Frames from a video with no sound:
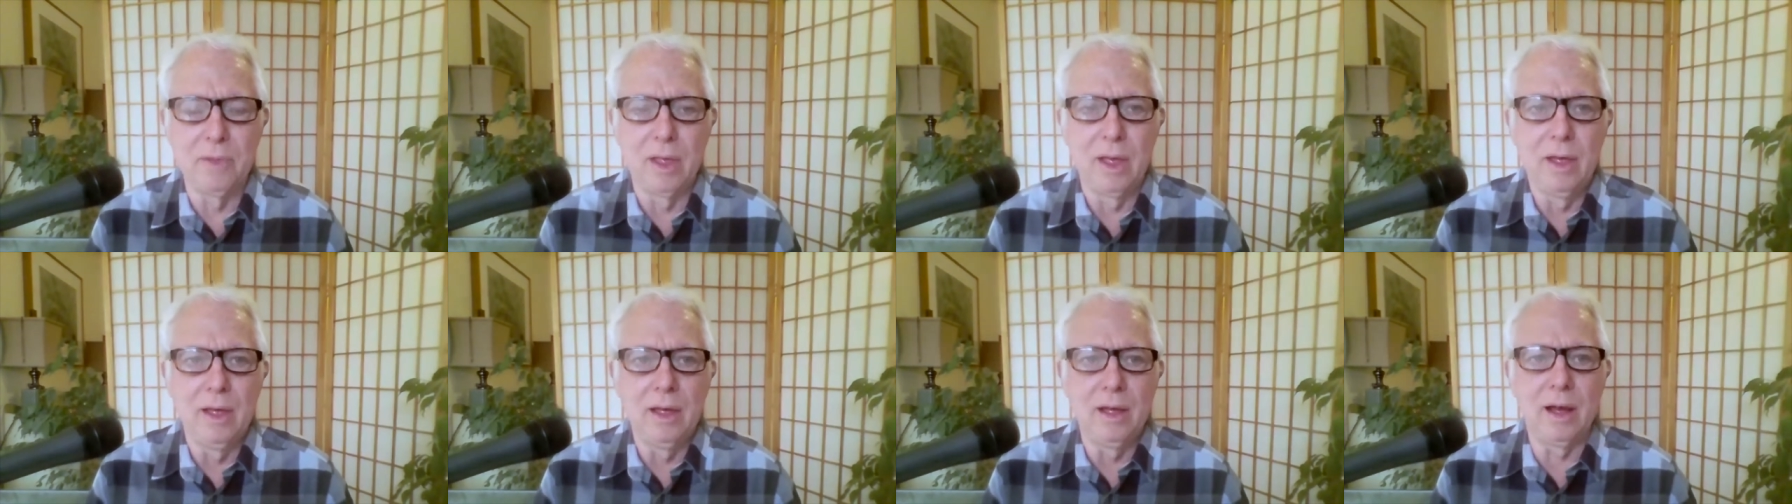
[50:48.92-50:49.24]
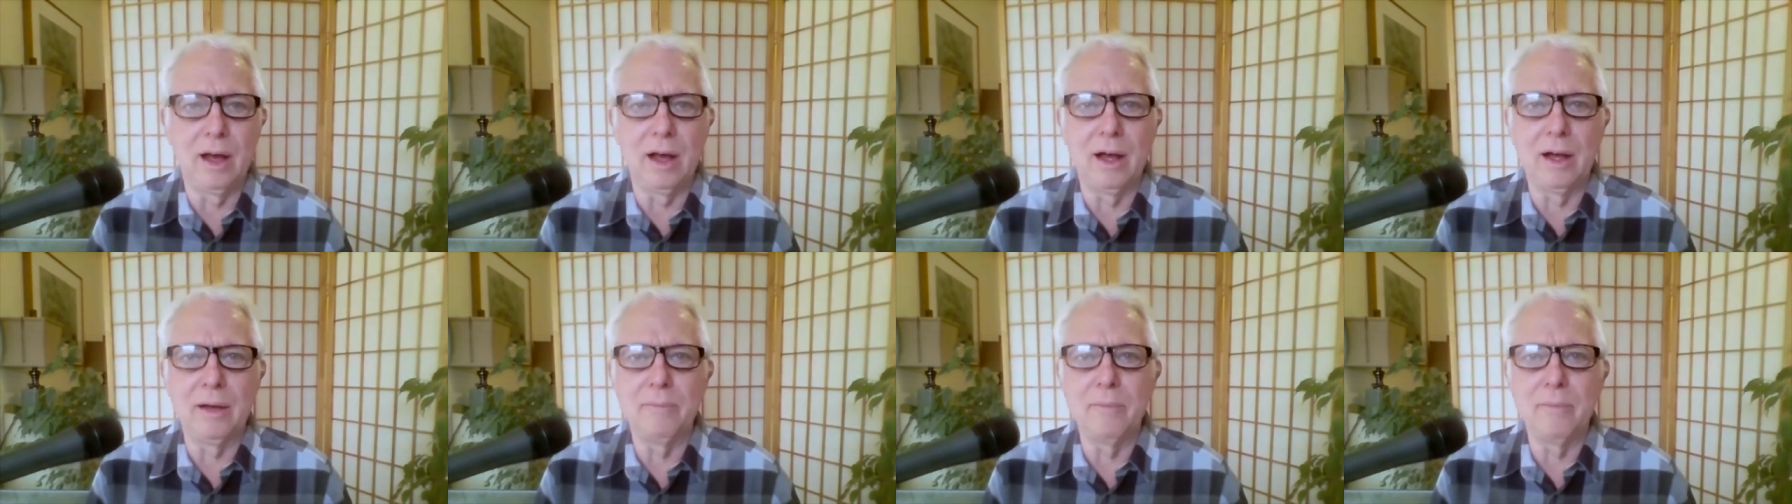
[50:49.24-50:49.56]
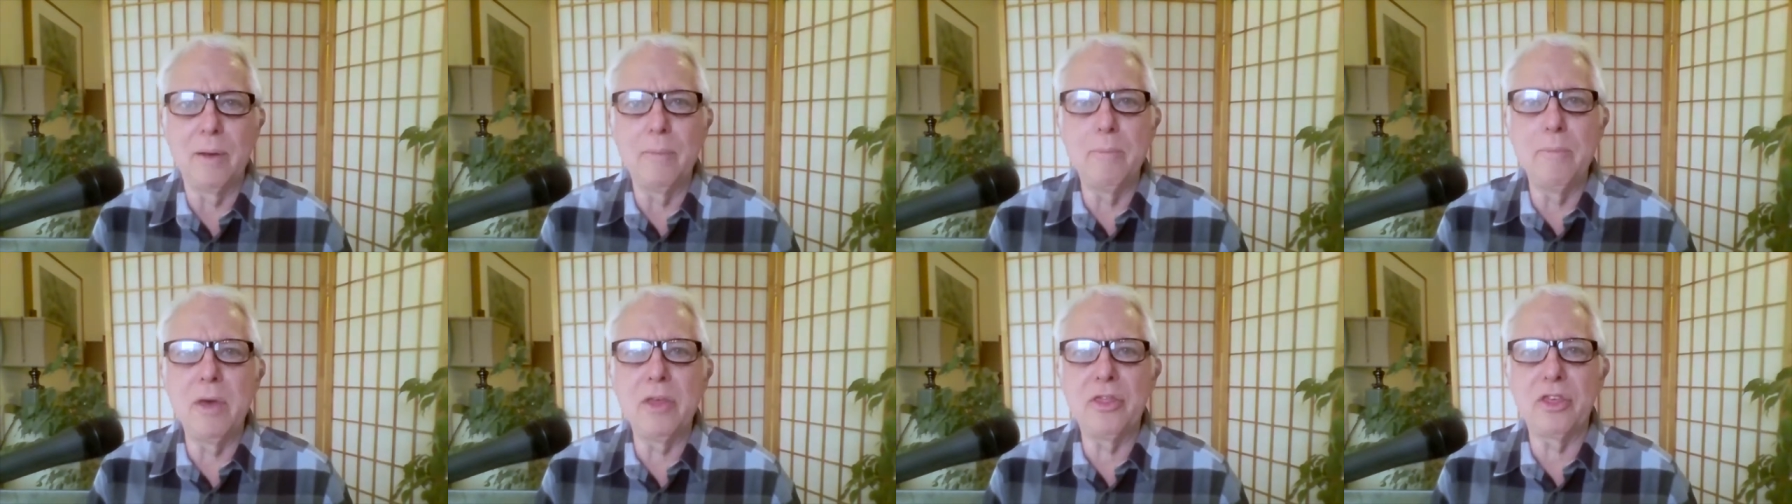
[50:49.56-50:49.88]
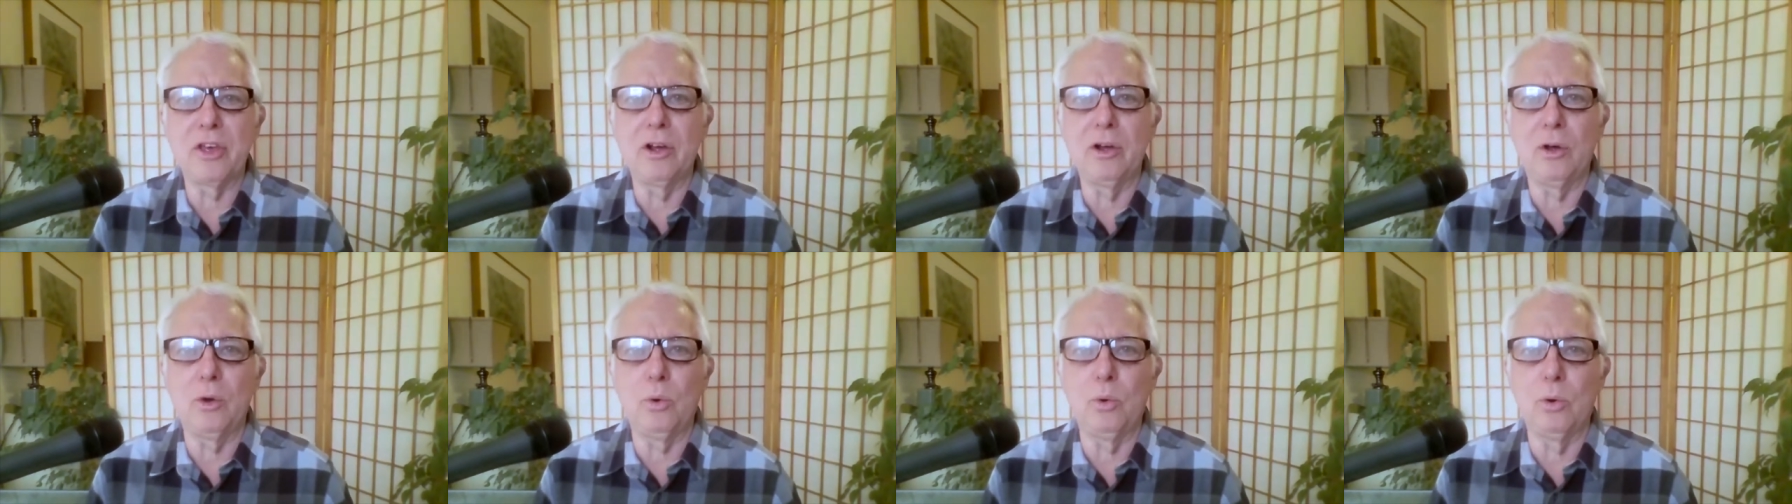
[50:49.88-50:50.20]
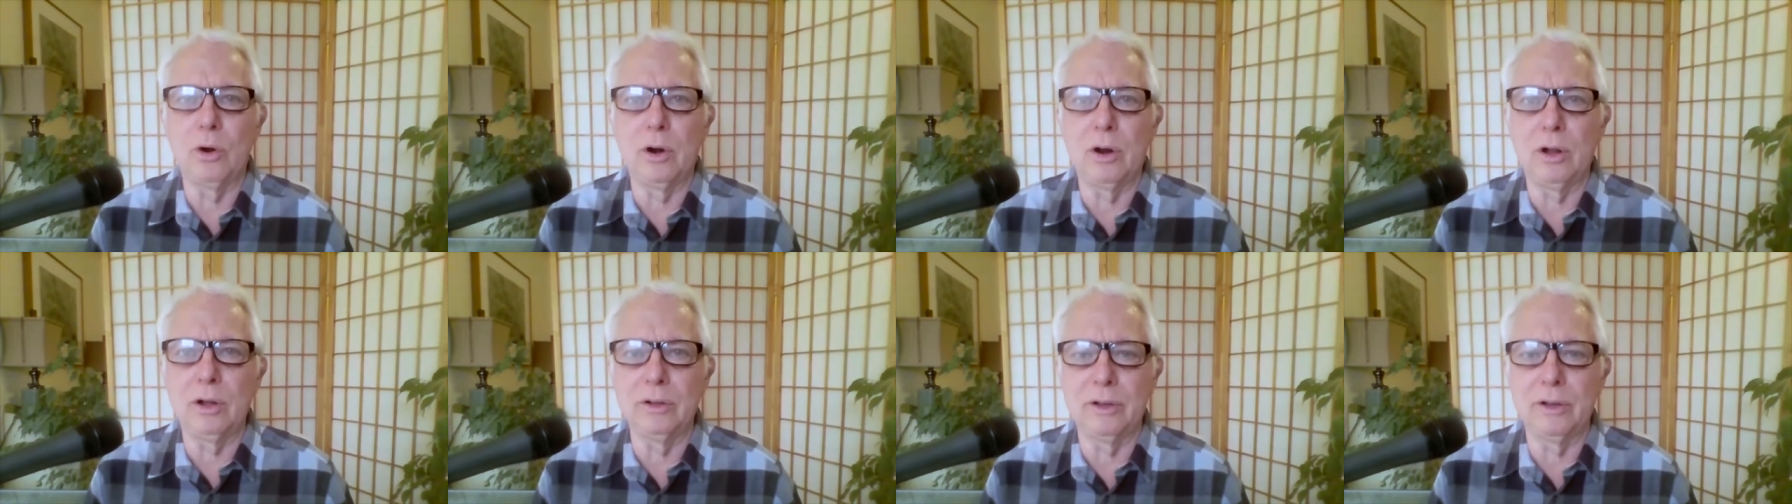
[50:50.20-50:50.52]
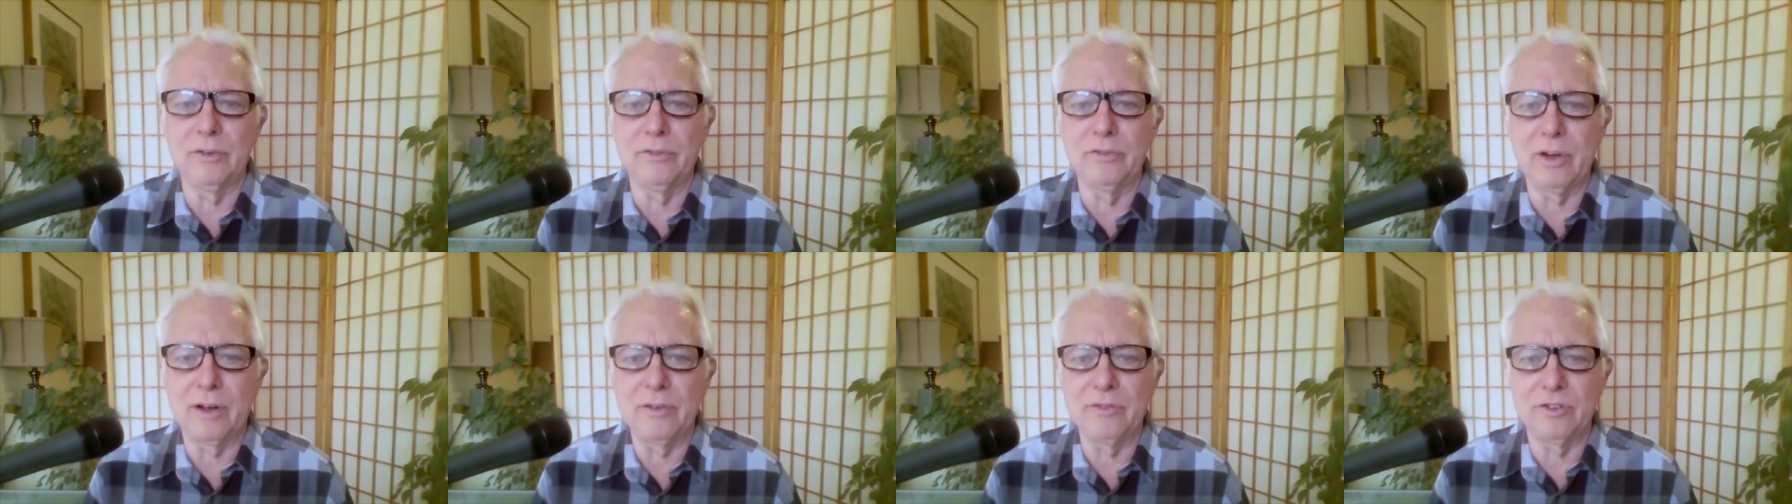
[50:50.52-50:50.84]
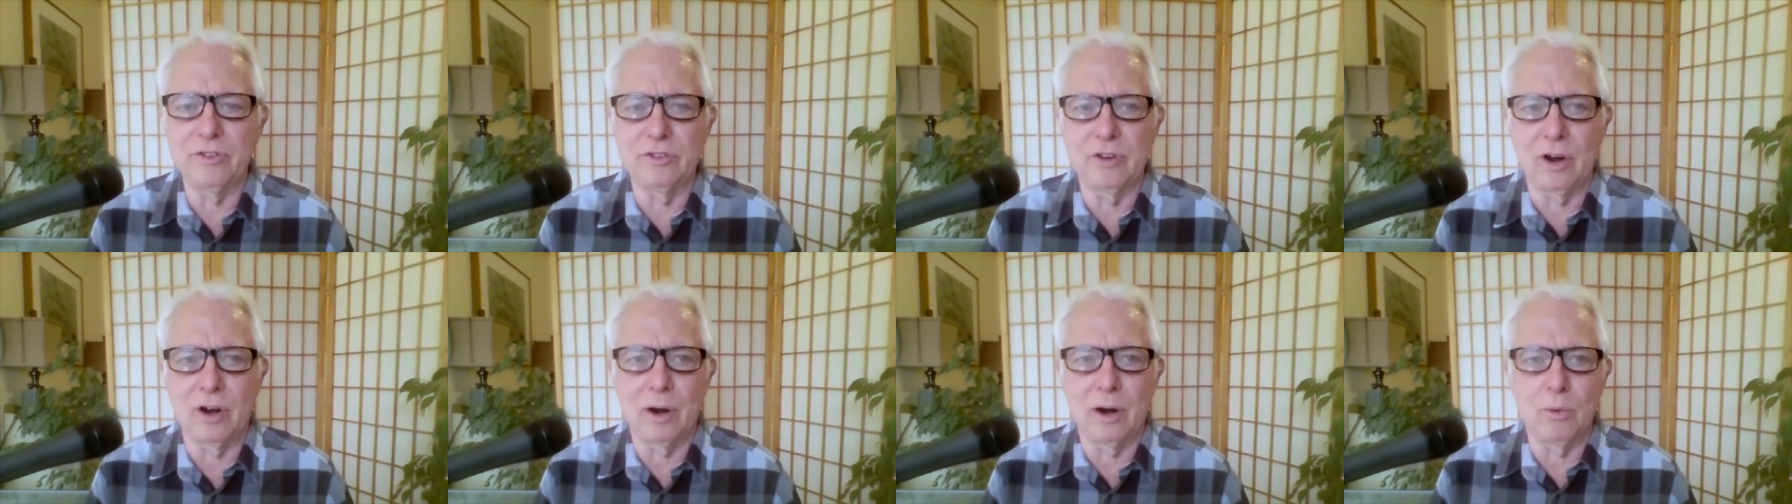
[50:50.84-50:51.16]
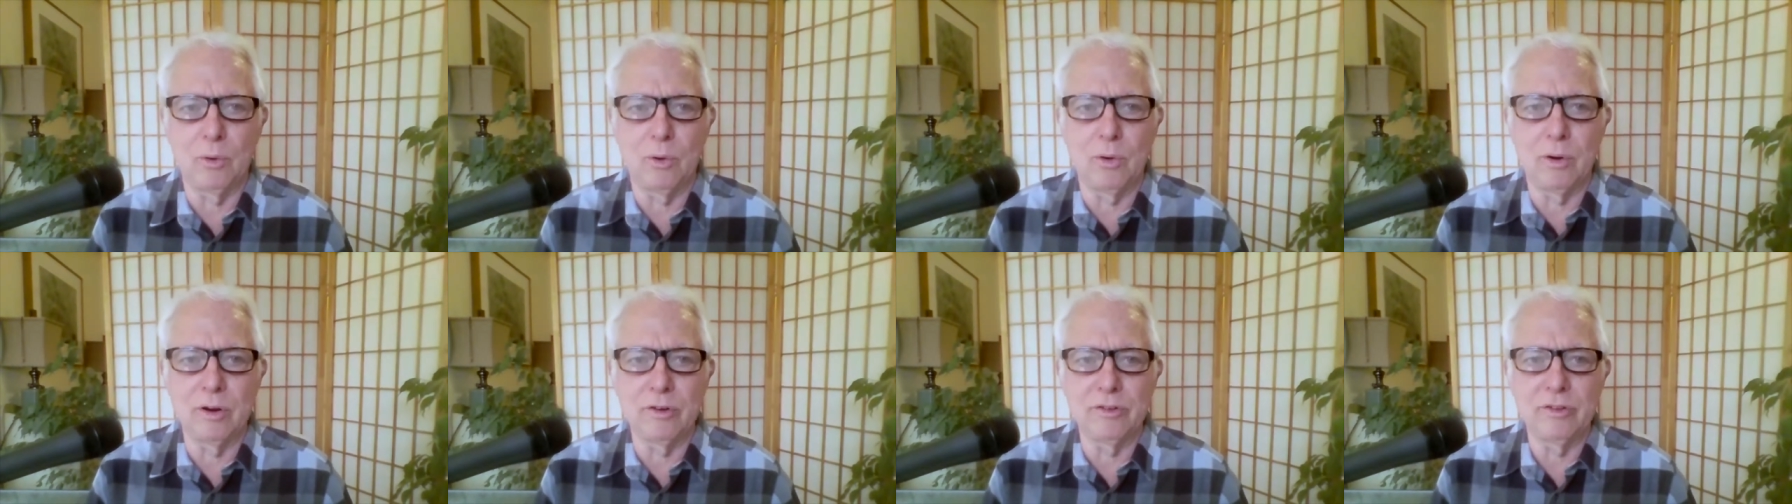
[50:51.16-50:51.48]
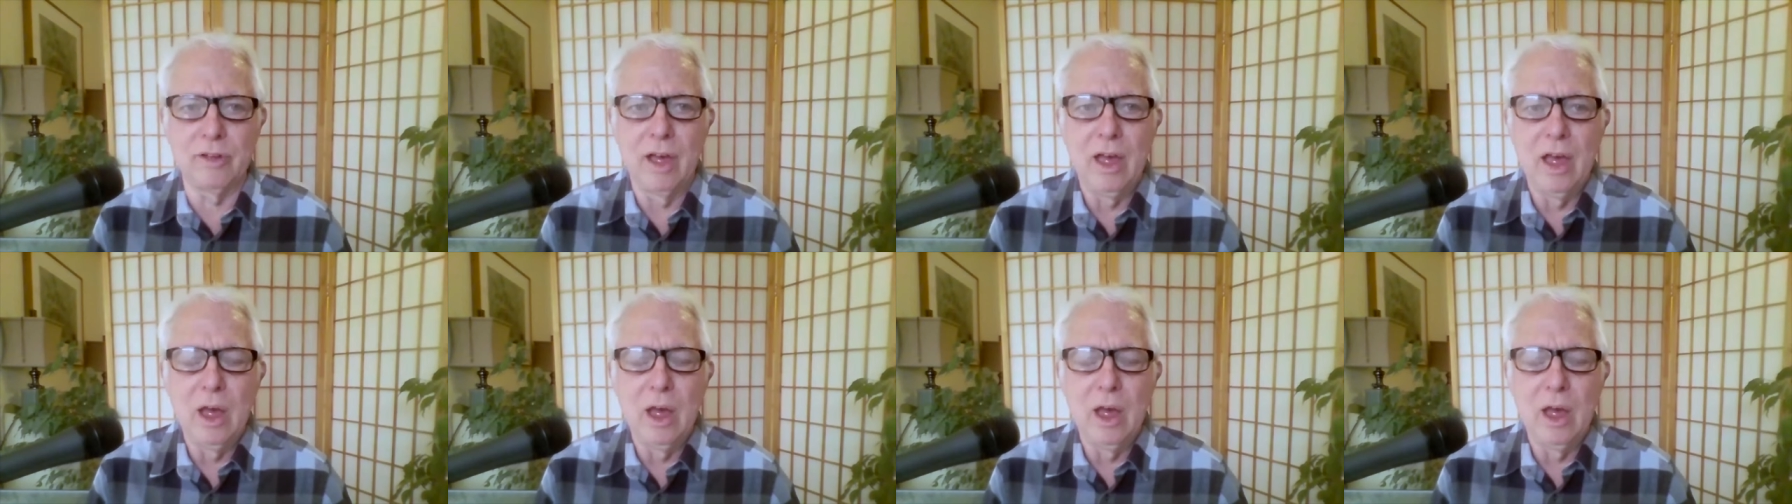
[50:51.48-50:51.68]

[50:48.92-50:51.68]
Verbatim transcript: um, mythical world of, of Star Wars,